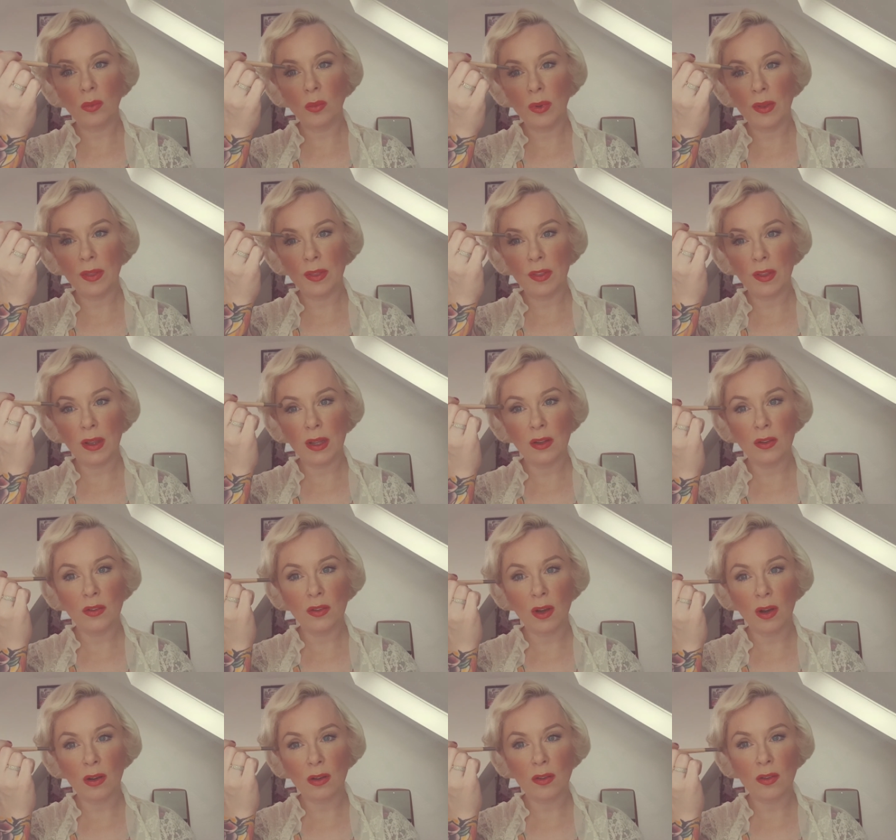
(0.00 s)
with the
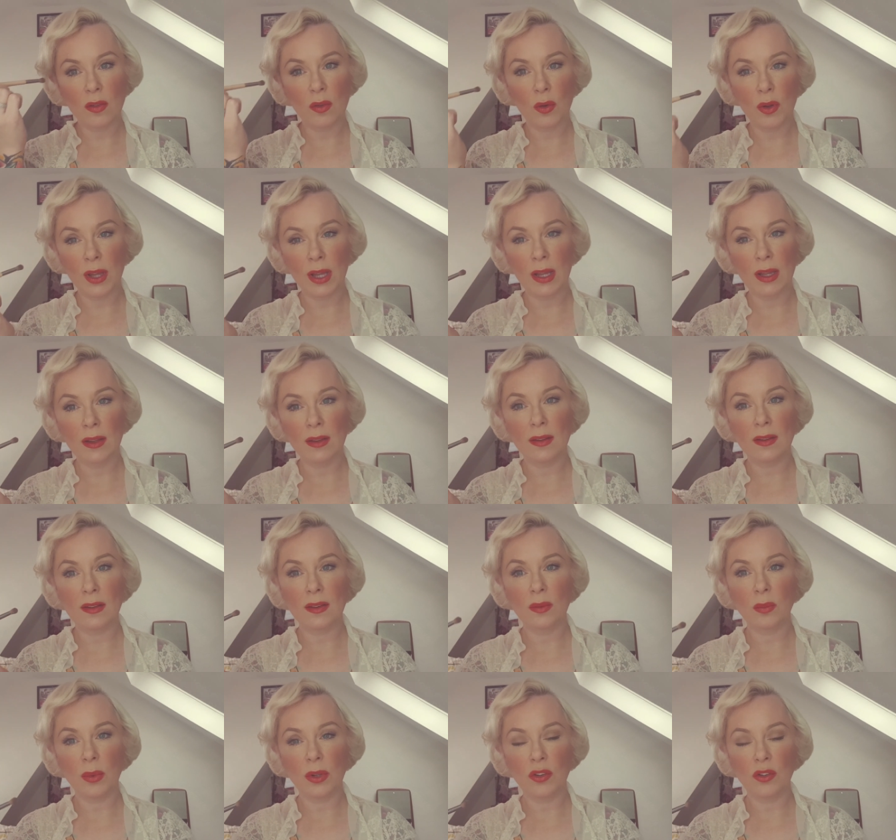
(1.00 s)
dark
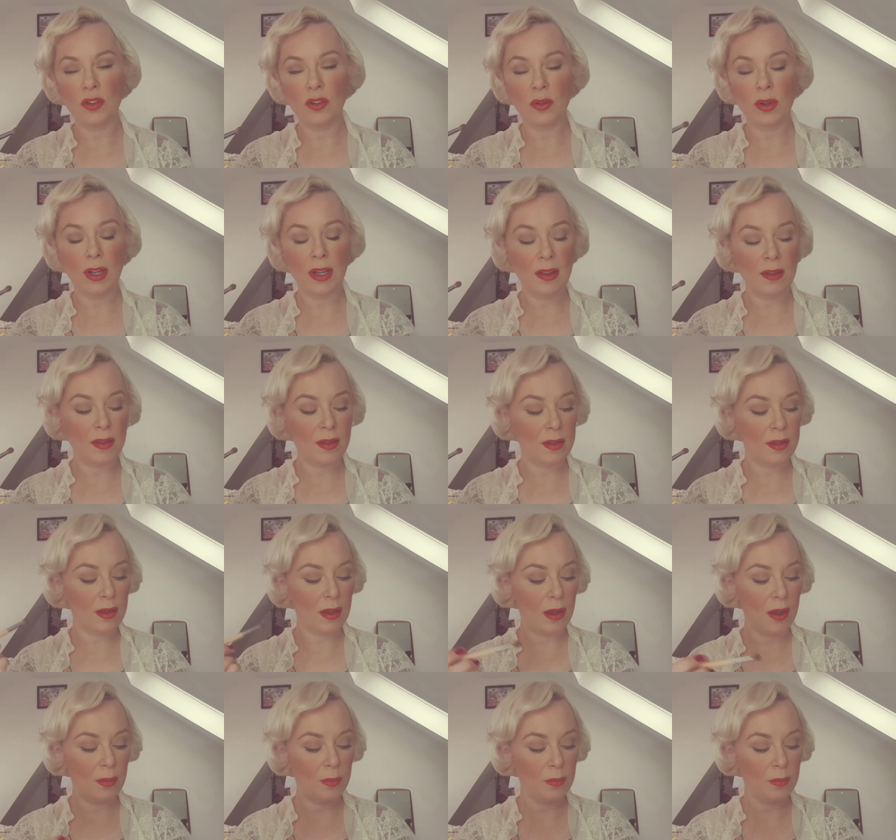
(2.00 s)
socket, which is